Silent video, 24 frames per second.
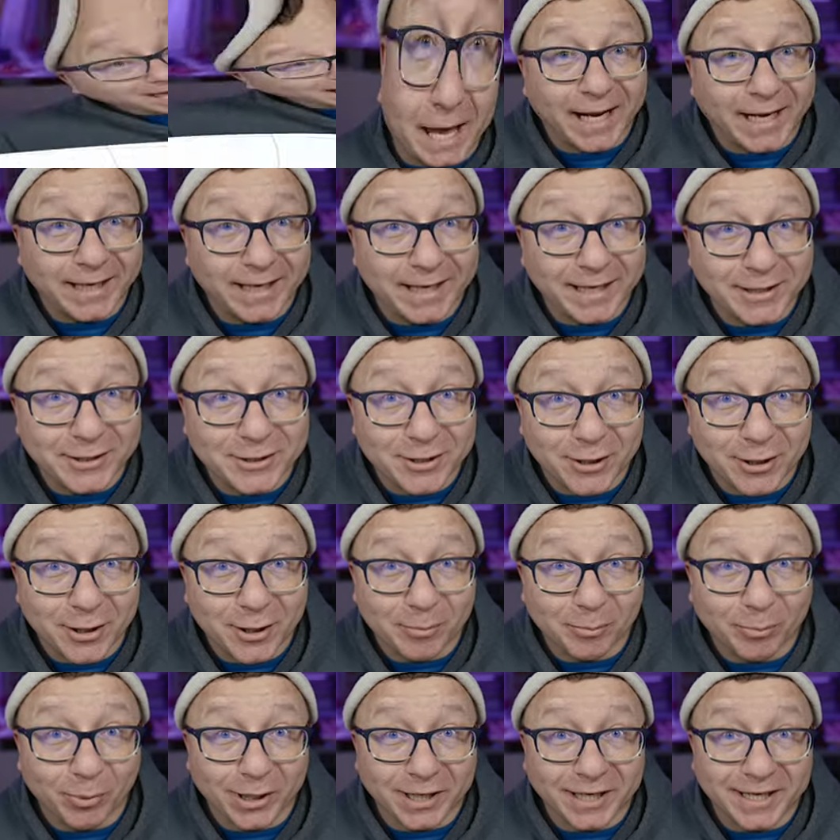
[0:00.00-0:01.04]
Editing
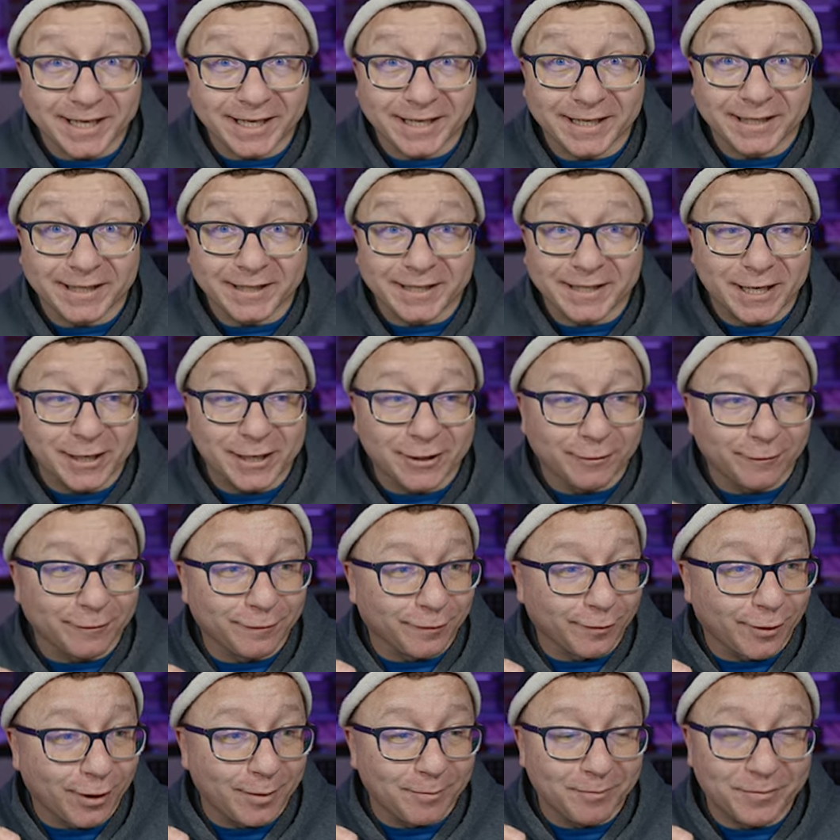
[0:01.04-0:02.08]
Tom breaking in here
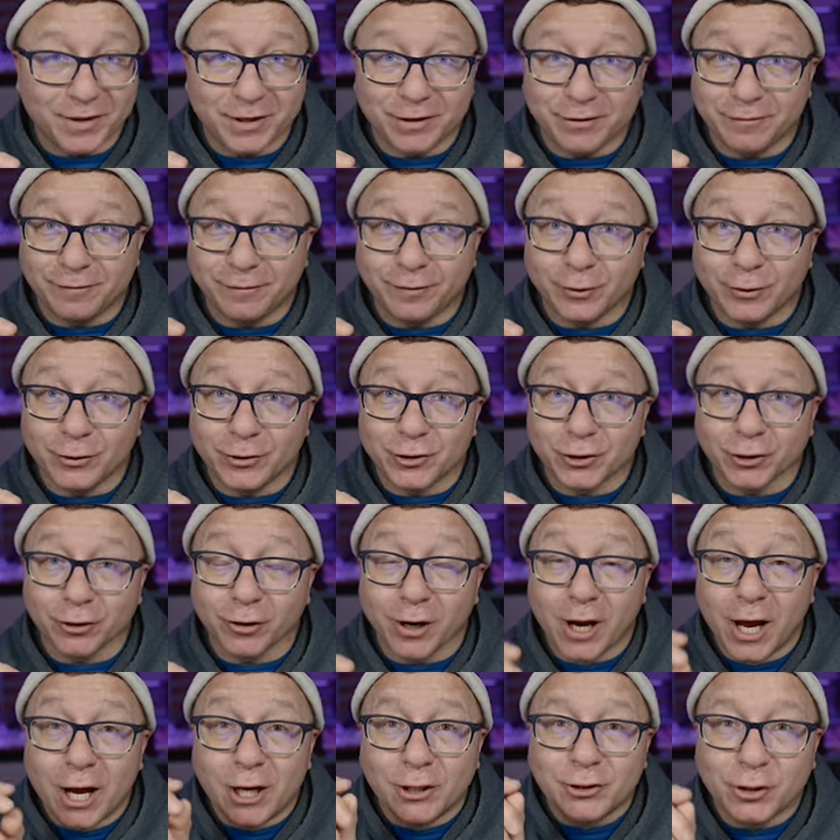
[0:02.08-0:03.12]
from the
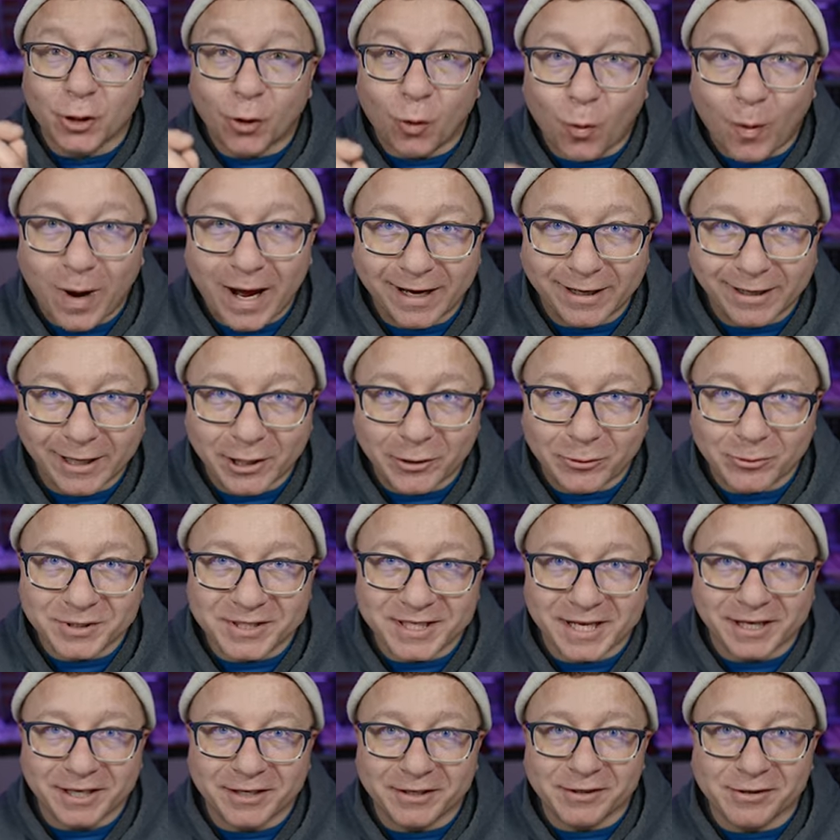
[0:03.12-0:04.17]
future. So while I
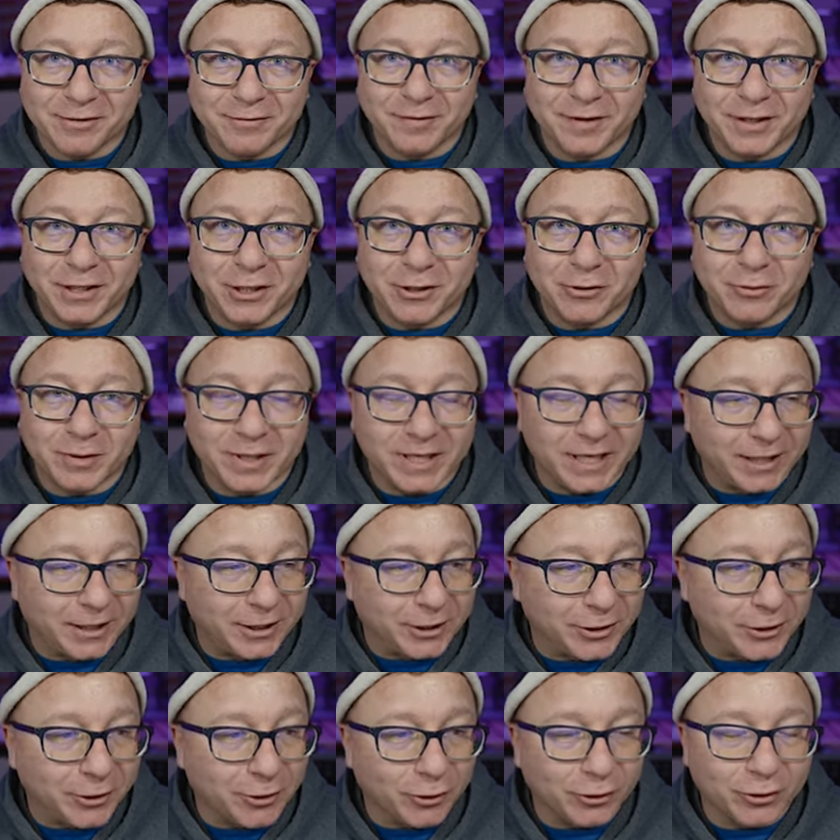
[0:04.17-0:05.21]
was editing the video, it
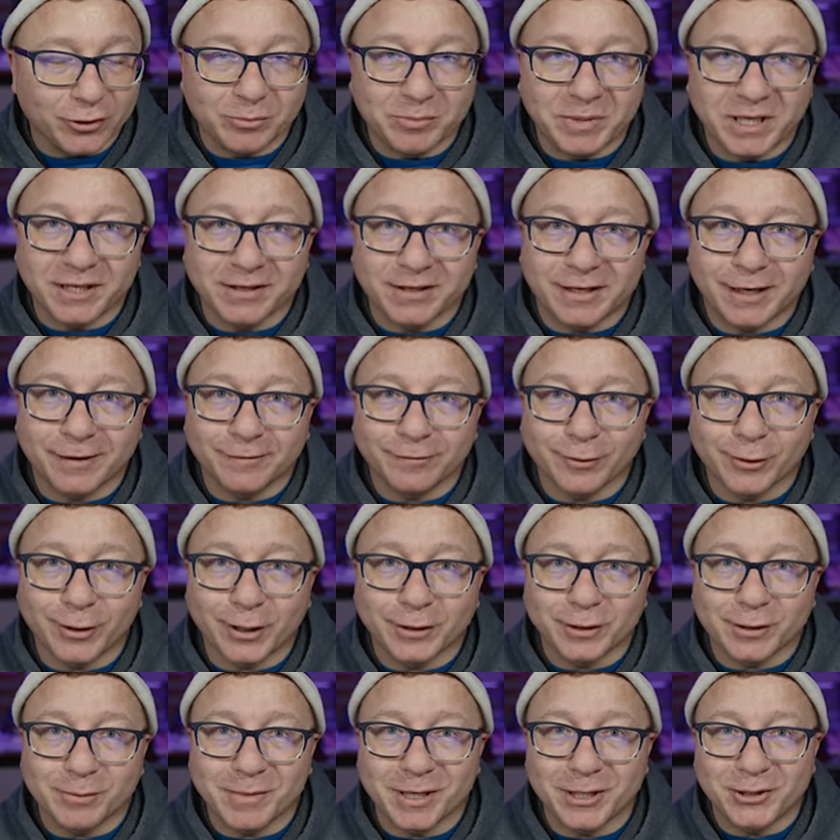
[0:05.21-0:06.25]
occurred to me that I
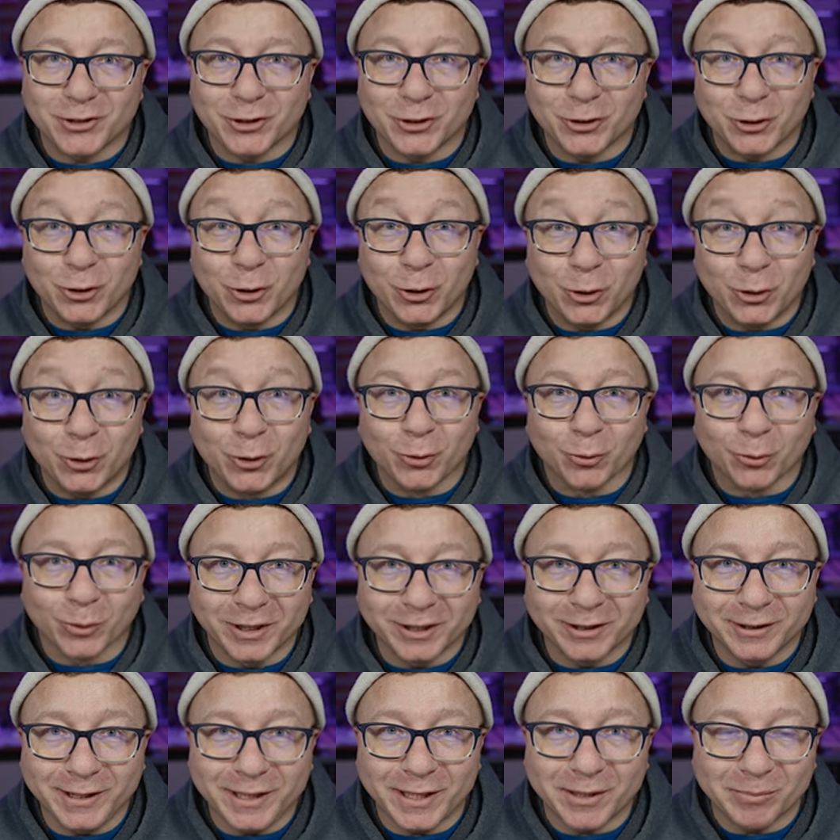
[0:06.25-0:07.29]
forgot to mention two
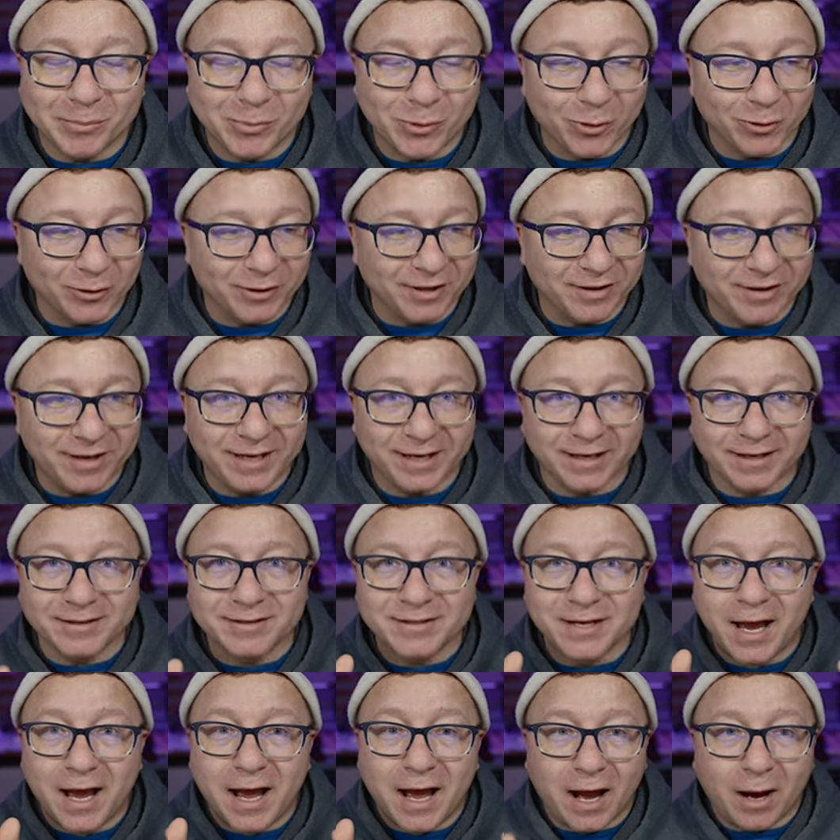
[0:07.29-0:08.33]
really important
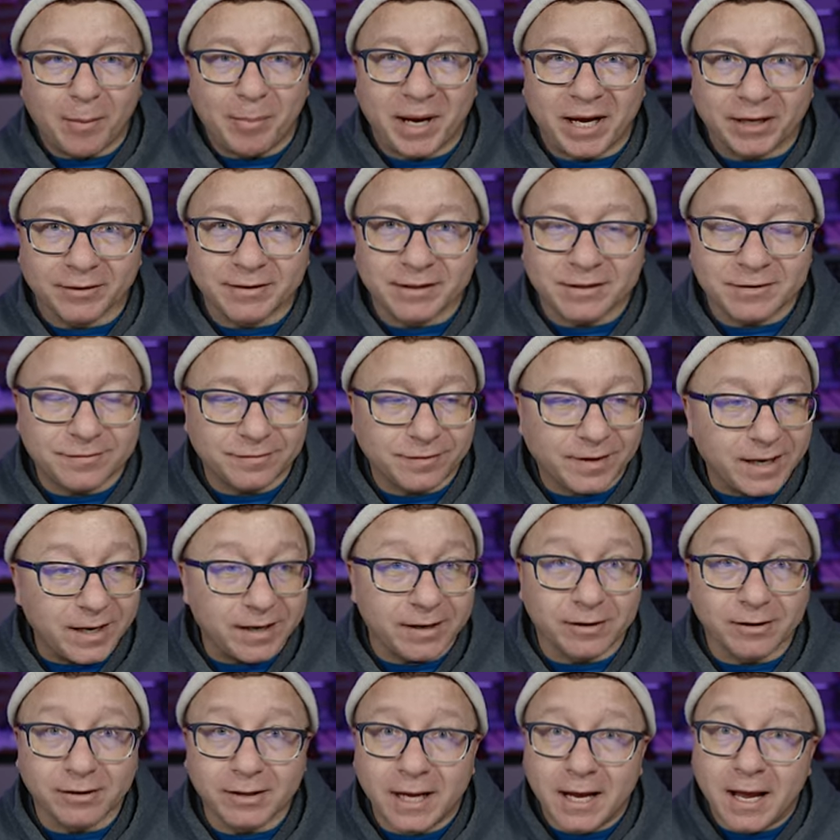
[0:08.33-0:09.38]
things about this
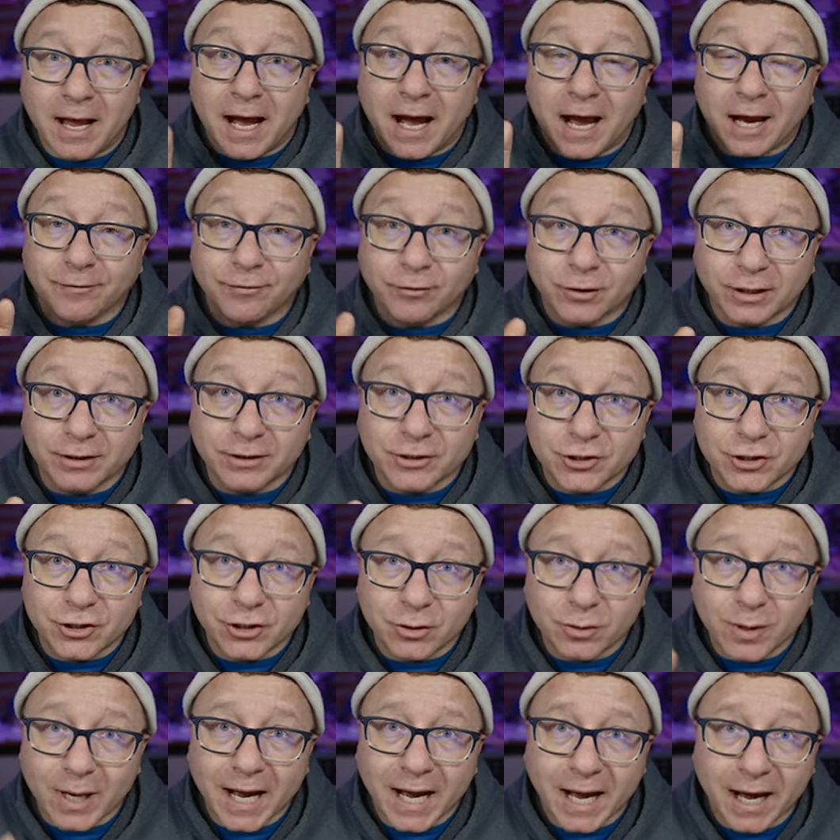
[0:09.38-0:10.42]
file. I forgot to
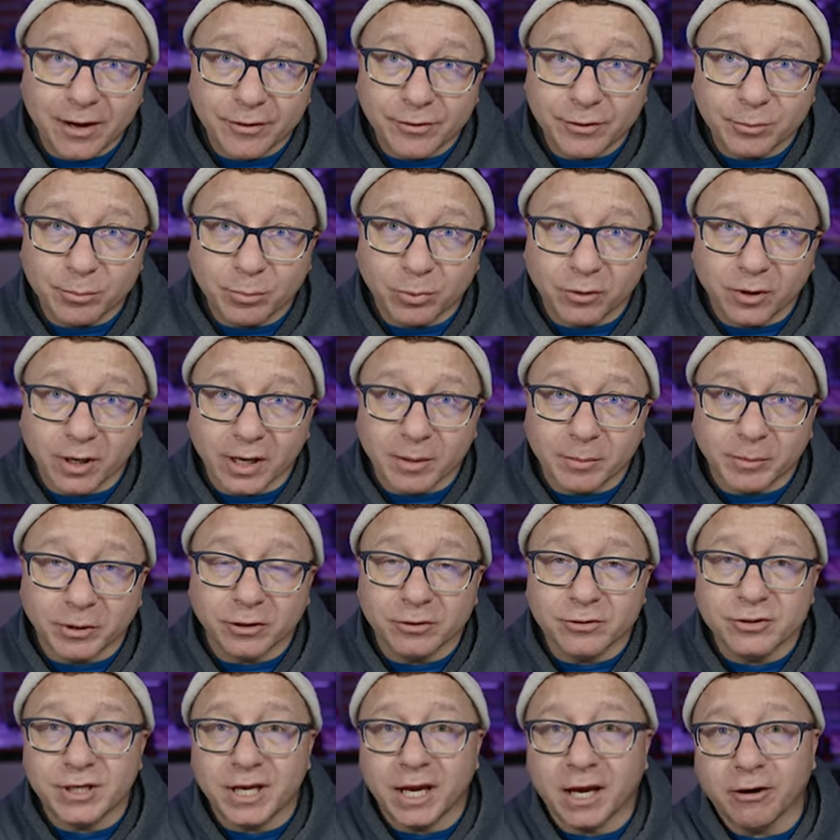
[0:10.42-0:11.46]
show how the
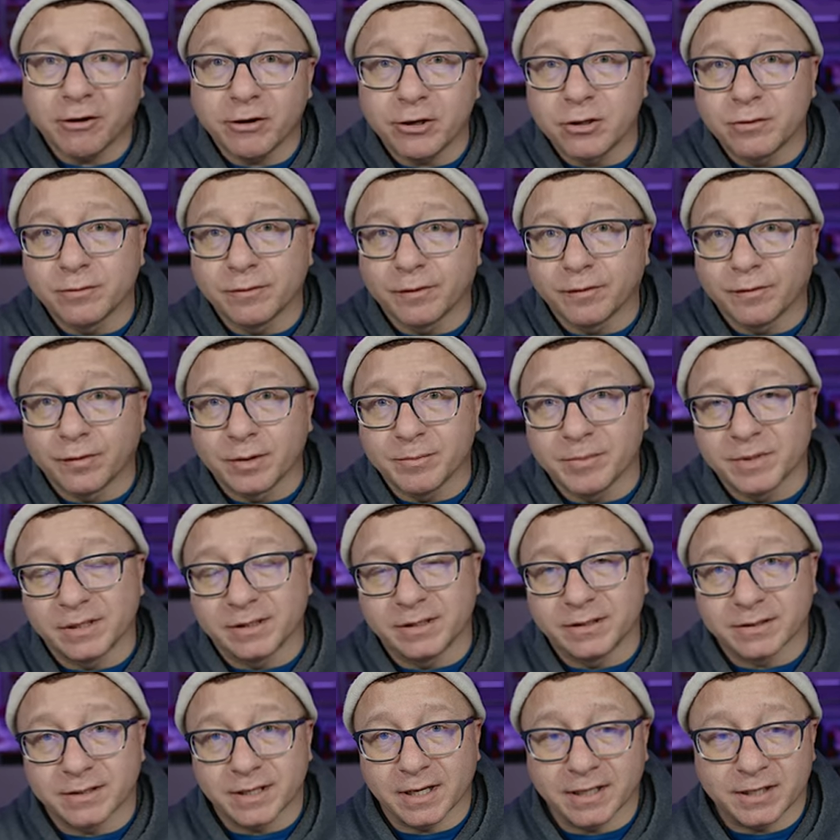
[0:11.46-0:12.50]
parameters carry over from the
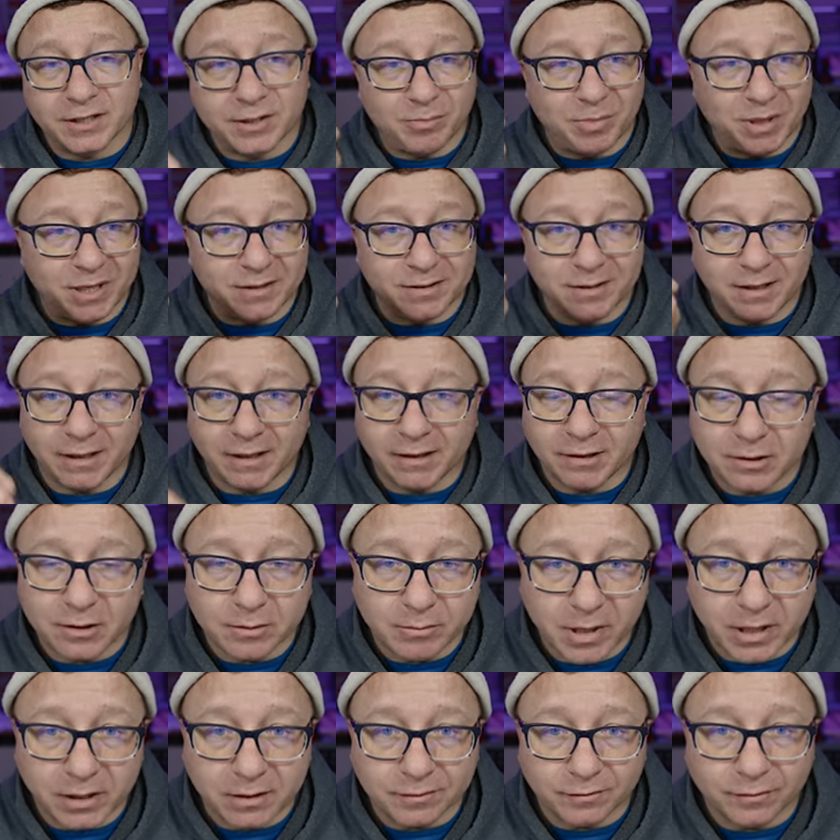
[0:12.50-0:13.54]
design space into the
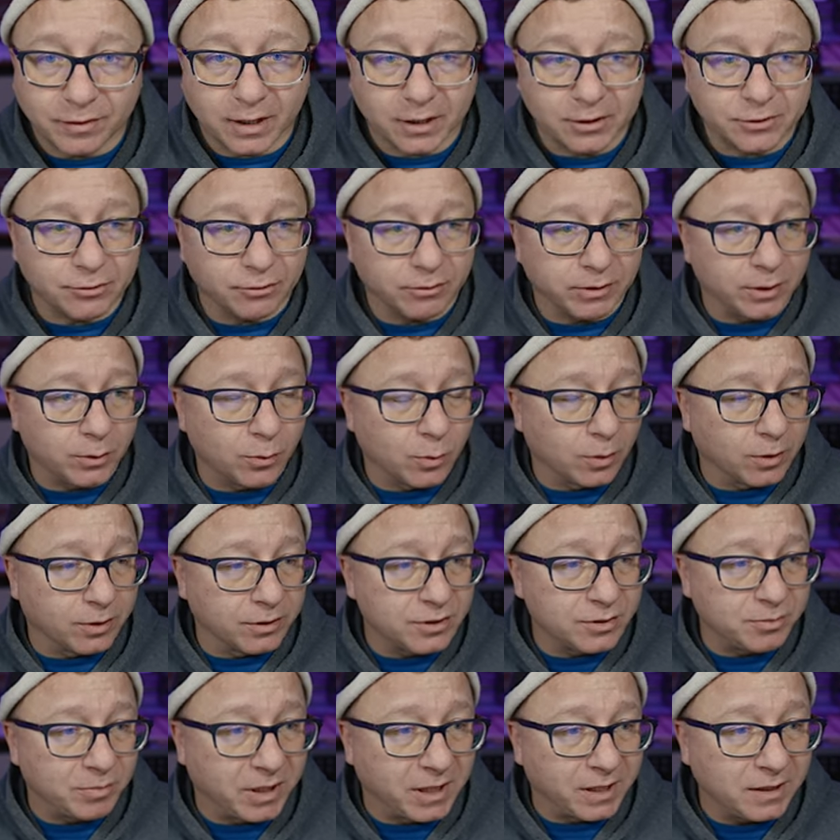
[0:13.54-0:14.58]
manufacturing
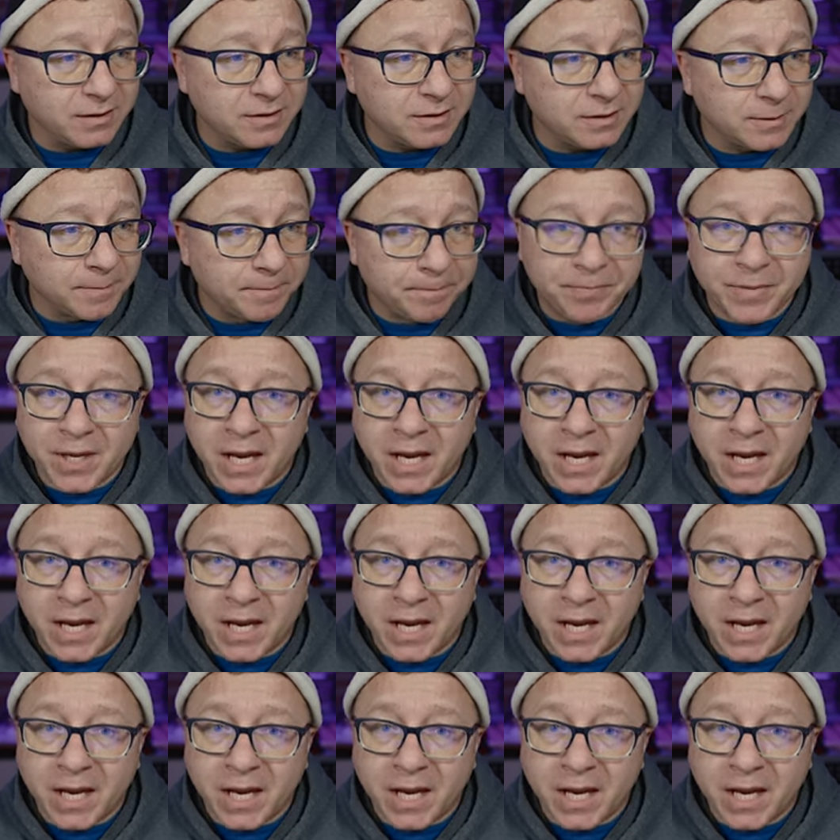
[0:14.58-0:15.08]
workspace.